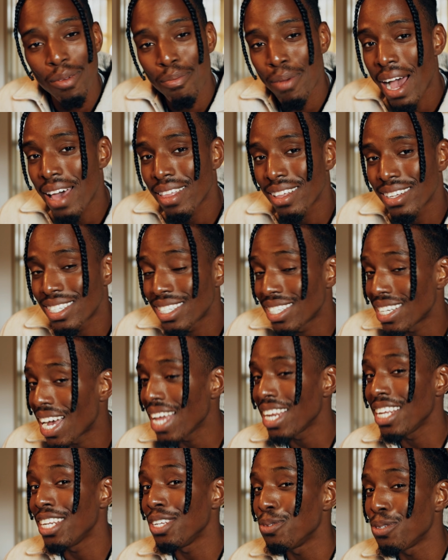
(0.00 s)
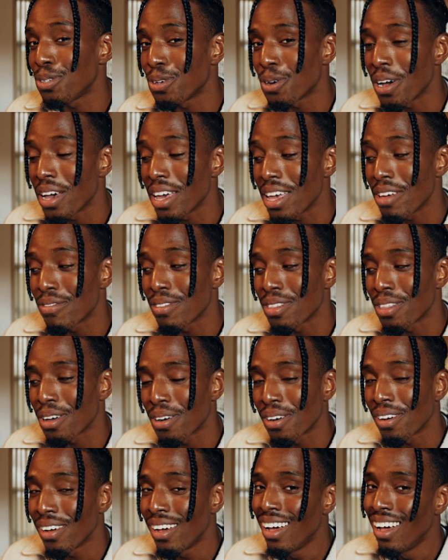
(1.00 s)
to buy this shiny new toy, even
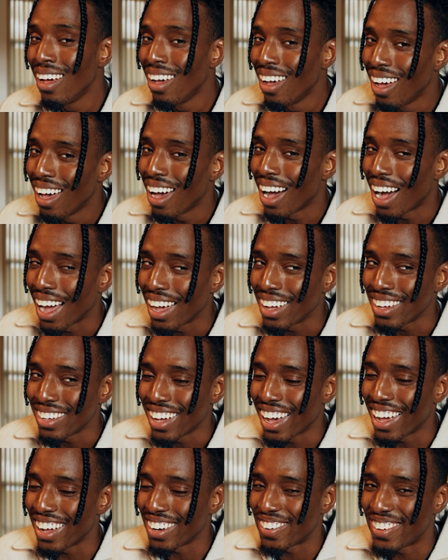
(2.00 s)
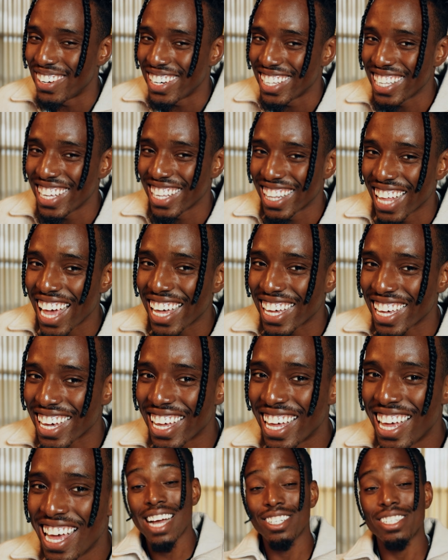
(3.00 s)
though I really like
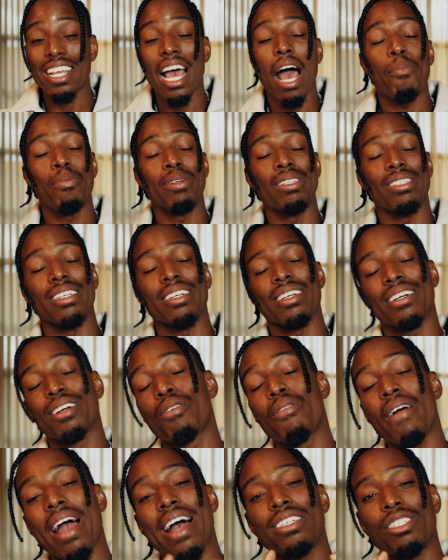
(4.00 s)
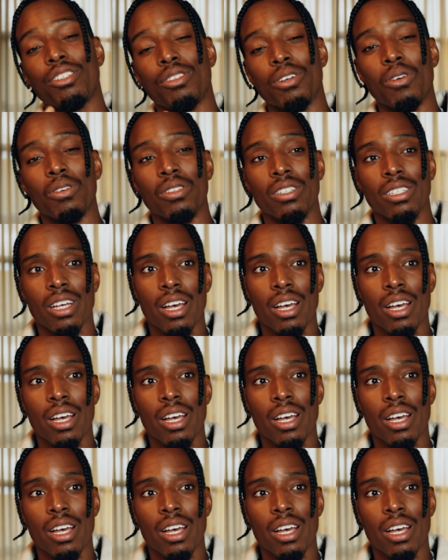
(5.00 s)
it. I just happen to crash drones